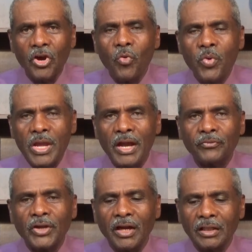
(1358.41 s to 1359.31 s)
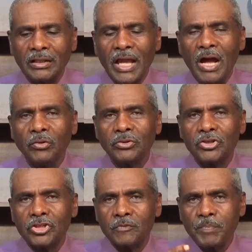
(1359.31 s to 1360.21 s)
We have to allow the
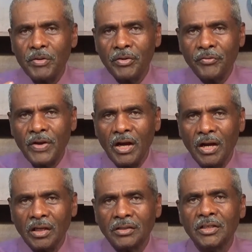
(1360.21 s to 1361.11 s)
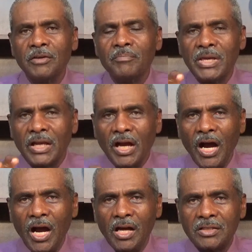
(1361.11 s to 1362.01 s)
Spirit of God
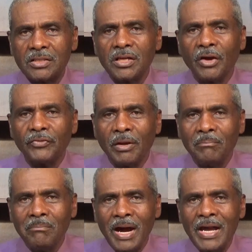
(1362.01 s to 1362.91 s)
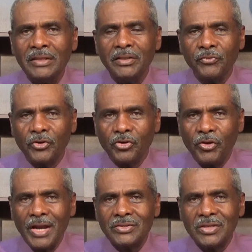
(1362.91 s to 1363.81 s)
because of the mind of
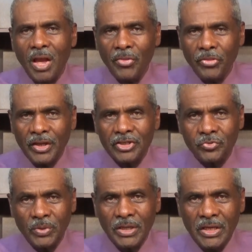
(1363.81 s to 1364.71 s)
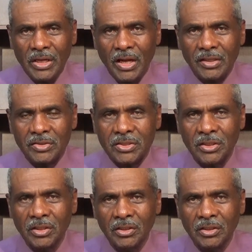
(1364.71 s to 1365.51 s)
Christ that is within us,